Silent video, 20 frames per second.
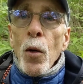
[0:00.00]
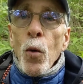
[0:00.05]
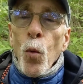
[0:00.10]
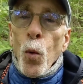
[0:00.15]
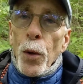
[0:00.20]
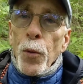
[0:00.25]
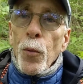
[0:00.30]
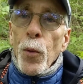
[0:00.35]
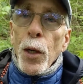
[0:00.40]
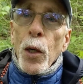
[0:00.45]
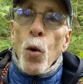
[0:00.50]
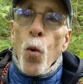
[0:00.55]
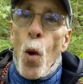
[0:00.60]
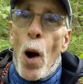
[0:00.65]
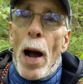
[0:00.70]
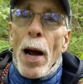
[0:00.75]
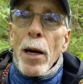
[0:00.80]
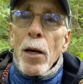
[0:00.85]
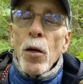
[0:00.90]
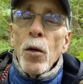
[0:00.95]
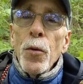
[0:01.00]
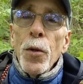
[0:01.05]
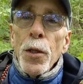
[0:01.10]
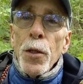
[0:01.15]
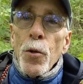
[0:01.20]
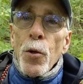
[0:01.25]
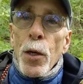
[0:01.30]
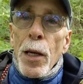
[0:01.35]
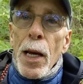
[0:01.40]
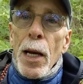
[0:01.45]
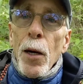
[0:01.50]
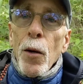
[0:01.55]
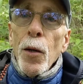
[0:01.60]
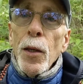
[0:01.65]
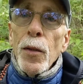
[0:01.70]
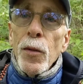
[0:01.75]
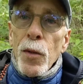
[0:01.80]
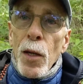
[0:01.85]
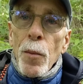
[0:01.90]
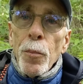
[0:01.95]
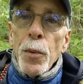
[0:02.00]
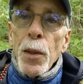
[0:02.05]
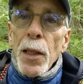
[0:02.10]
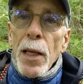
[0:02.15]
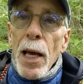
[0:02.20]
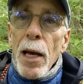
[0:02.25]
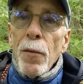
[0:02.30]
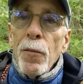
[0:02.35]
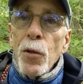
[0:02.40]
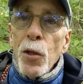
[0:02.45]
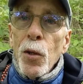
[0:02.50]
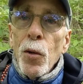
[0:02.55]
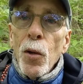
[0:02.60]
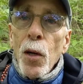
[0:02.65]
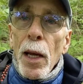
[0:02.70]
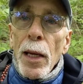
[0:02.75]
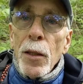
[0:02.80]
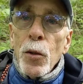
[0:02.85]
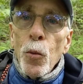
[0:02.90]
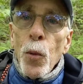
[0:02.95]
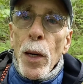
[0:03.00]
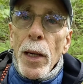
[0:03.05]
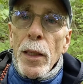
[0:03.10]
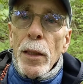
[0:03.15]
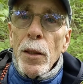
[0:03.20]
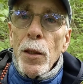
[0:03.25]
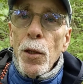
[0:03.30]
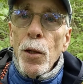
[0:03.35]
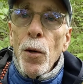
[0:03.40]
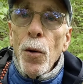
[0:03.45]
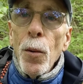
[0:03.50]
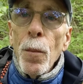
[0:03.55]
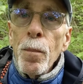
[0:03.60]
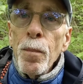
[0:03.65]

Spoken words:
would require that you carry something heavier like rain gear.